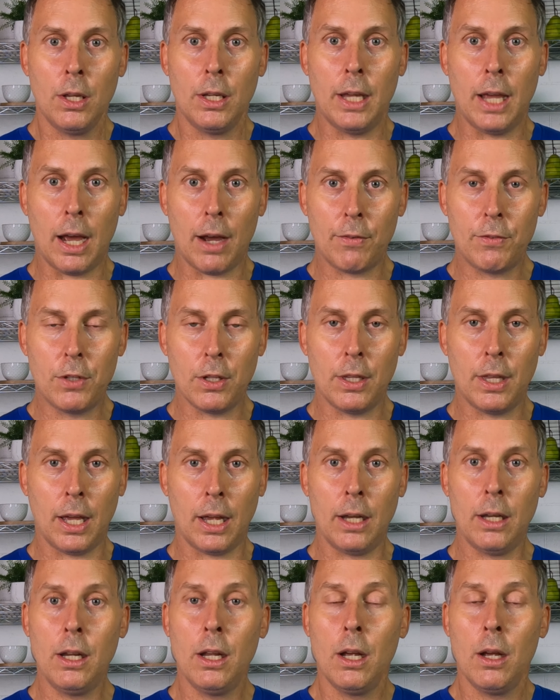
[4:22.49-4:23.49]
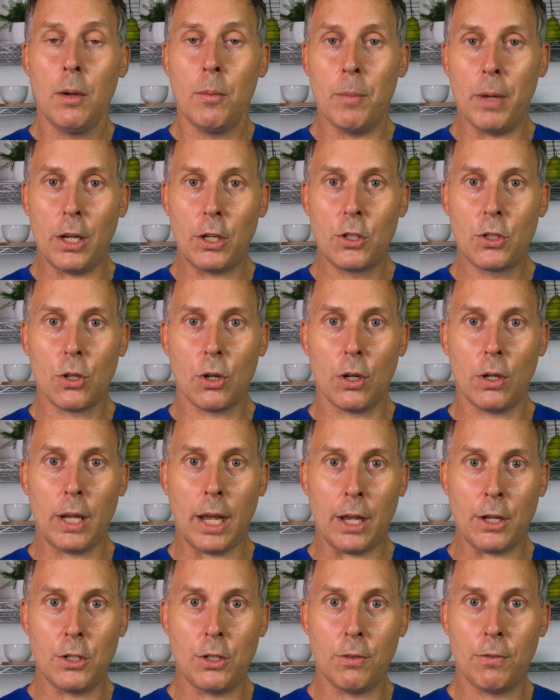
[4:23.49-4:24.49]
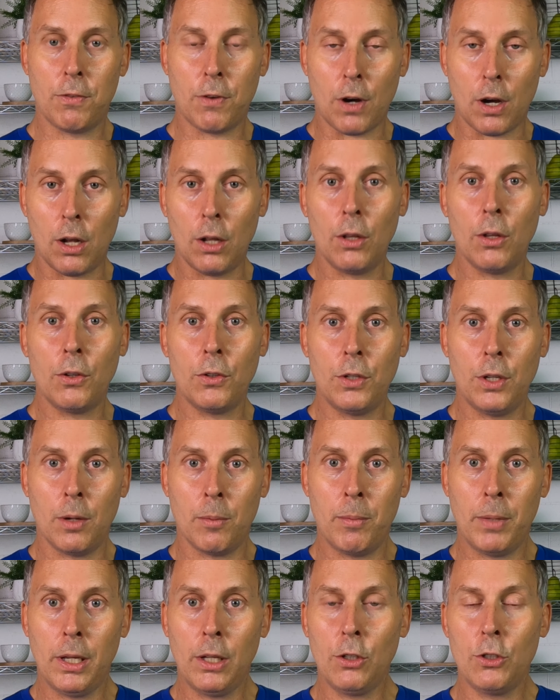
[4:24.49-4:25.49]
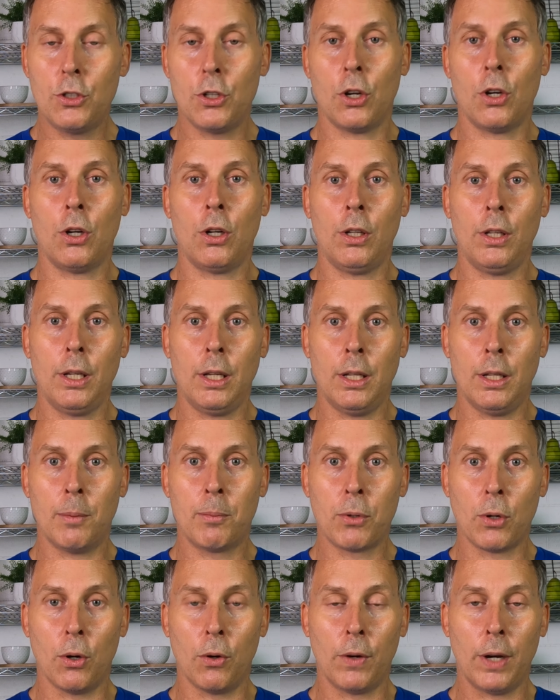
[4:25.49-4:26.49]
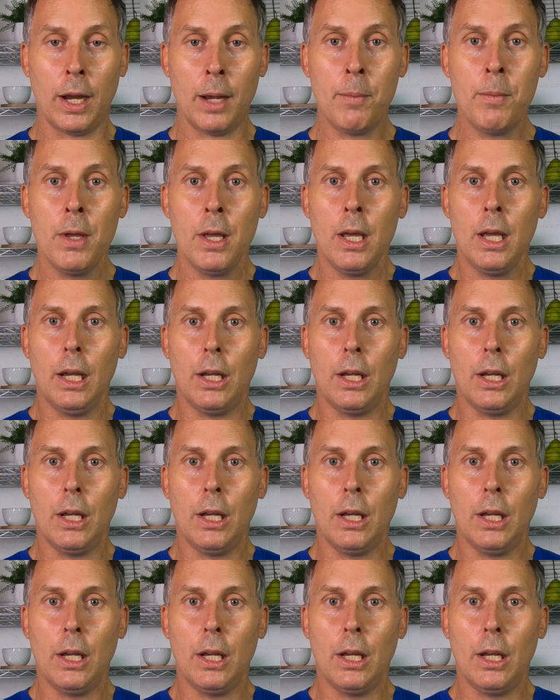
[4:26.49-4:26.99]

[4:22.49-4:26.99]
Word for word: you have to then make sure as you follow your meal journal in the program